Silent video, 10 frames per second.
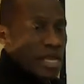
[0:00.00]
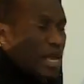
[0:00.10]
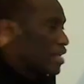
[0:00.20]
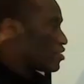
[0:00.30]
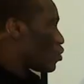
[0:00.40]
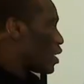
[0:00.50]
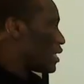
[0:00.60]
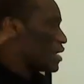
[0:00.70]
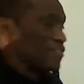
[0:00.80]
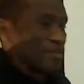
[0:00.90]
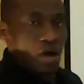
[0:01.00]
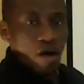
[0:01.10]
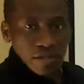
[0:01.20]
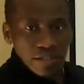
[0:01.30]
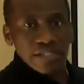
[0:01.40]
as well as the
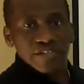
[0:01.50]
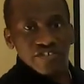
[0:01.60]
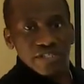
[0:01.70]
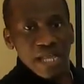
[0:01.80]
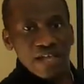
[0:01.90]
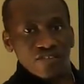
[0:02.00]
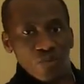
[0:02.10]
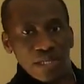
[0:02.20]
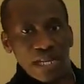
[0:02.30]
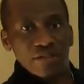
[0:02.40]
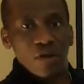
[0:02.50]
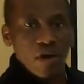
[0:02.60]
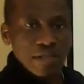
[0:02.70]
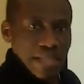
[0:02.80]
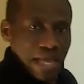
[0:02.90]
oxygen, as well as
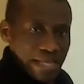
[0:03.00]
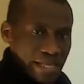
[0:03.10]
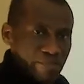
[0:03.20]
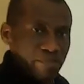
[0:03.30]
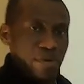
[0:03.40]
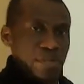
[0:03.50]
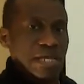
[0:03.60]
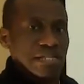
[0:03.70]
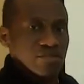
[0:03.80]
other important